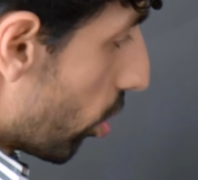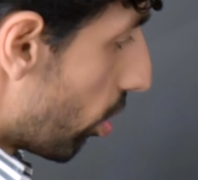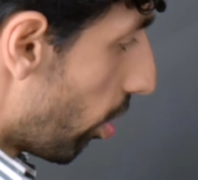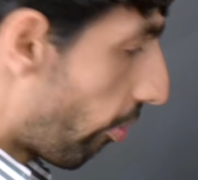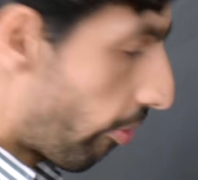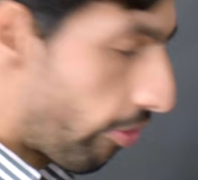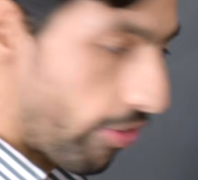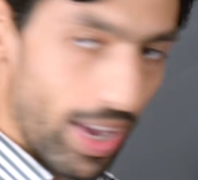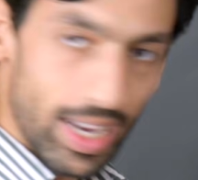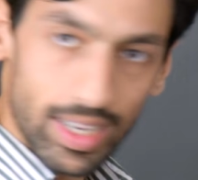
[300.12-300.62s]

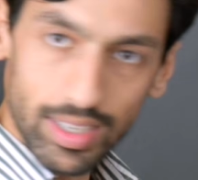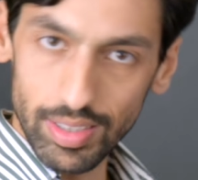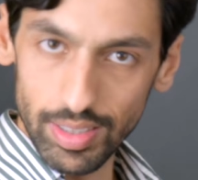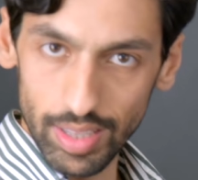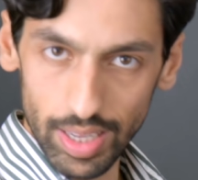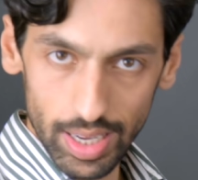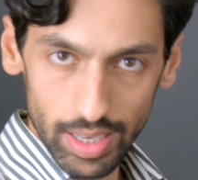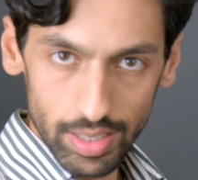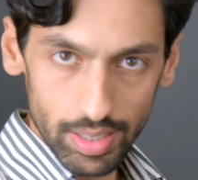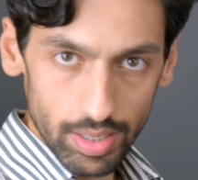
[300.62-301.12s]
To fix
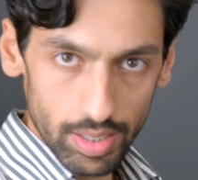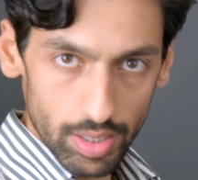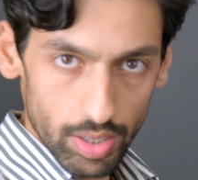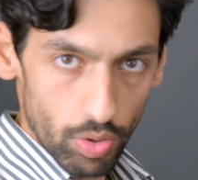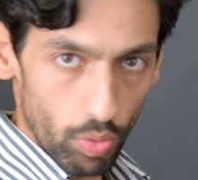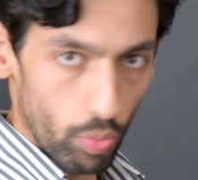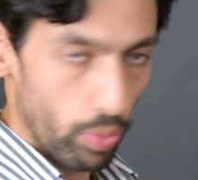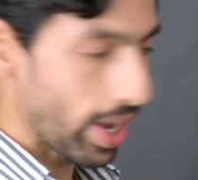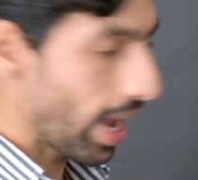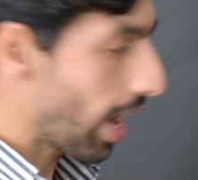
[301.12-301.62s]
this,
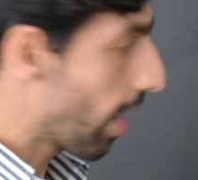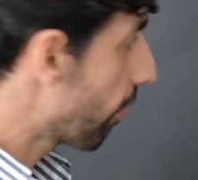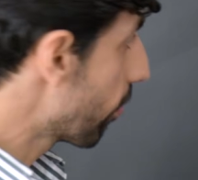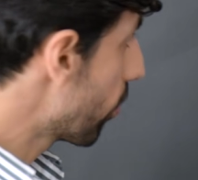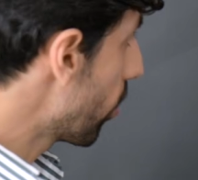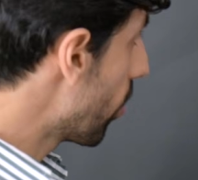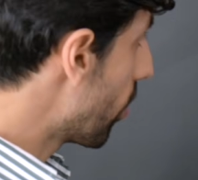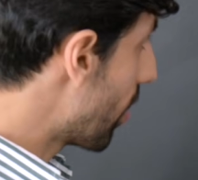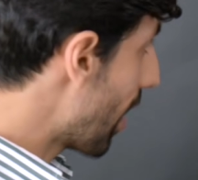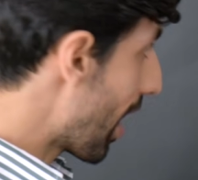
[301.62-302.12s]
we
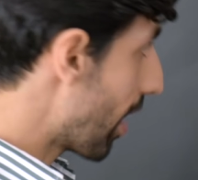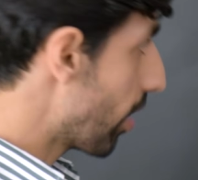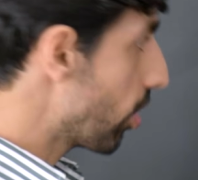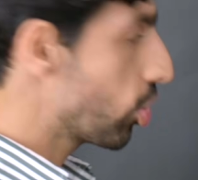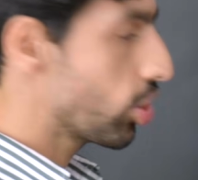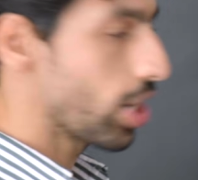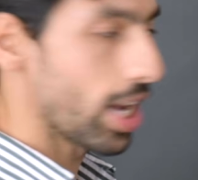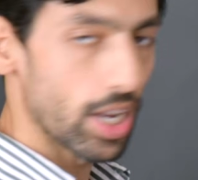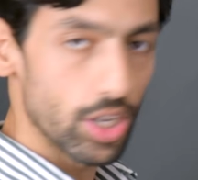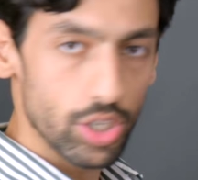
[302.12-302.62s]
have to
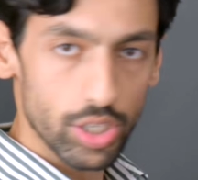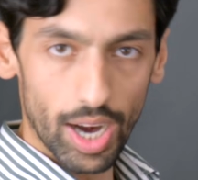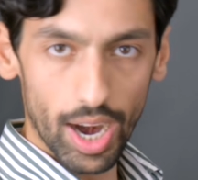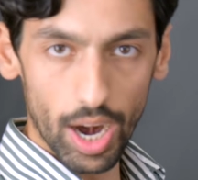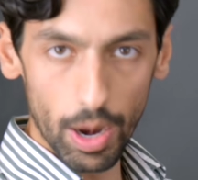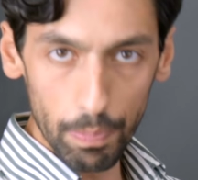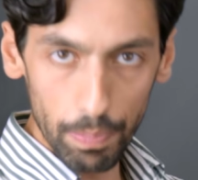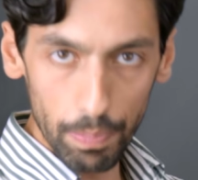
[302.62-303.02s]
then change our